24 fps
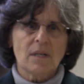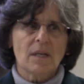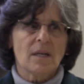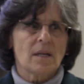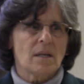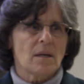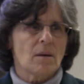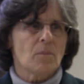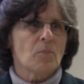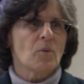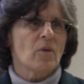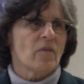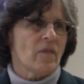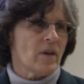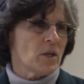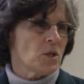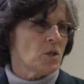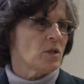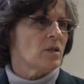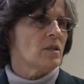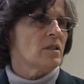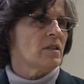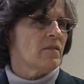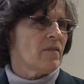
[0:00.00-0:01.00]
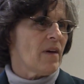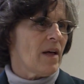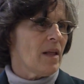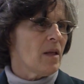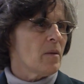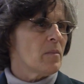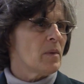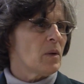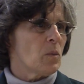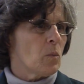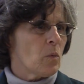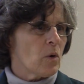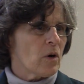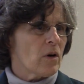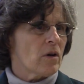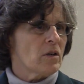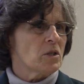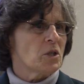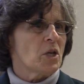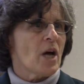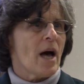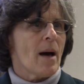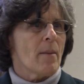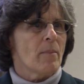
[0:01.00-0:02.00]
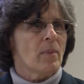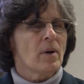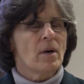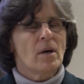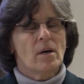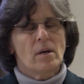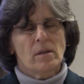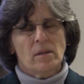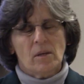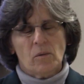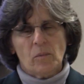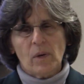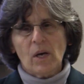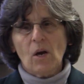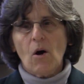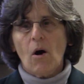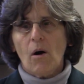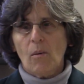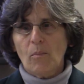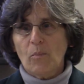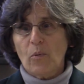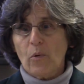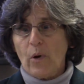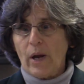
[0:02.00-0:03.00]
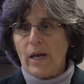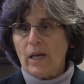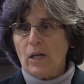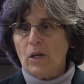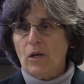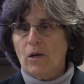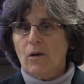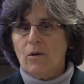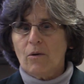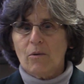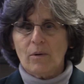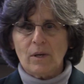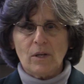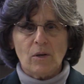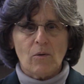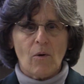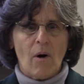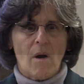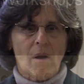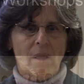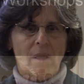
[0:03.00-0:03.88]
in a professional development workshop that we call Brain U. And you